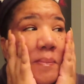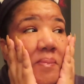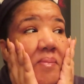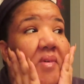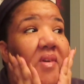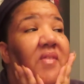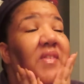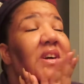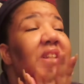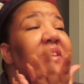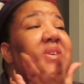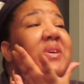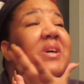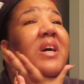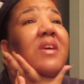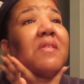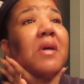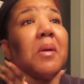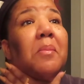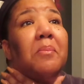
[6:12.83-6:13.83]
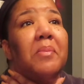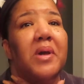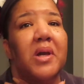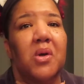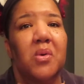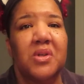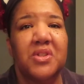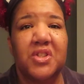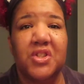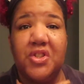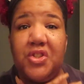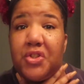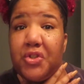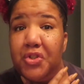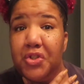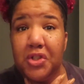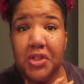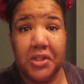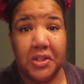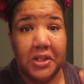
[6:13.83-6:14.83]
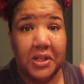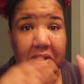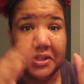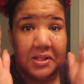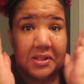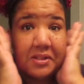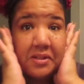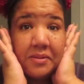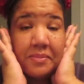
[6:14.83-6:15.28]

If I do have like big ones, it's usually because